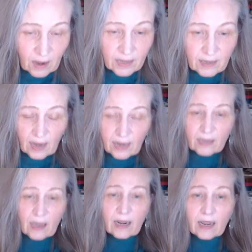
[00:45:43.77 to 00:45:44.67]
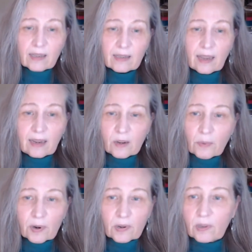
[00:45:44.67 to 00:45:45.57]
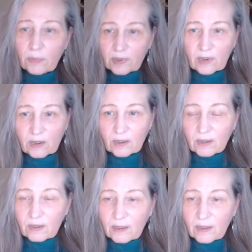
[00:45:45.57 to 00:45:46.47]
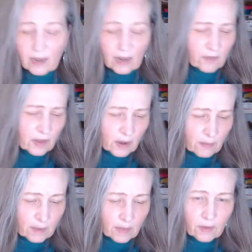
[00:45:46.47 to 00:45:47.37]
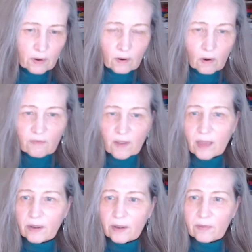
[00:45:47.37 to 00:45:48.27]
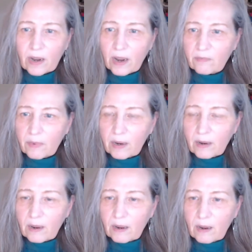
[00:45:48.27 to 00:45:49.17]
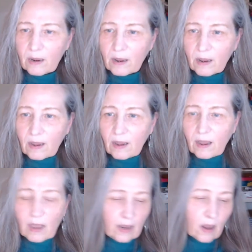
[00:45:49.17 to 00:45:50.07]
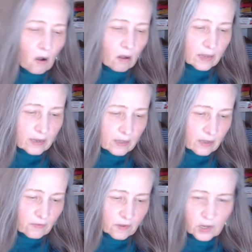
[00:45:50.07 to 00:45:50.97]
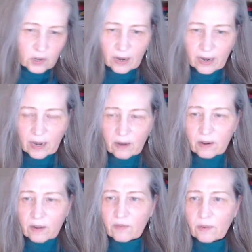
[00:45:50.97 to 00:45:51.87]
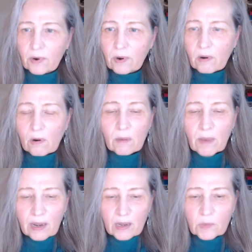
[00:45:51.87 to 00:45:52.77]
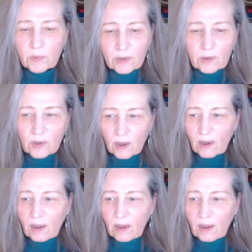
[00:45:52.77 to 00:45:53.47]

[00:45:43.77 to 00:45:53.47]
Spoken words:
it's like your personal possessions. It's like everything my mother or father ever gave me, and all the furniture I inherited from her, or my husband's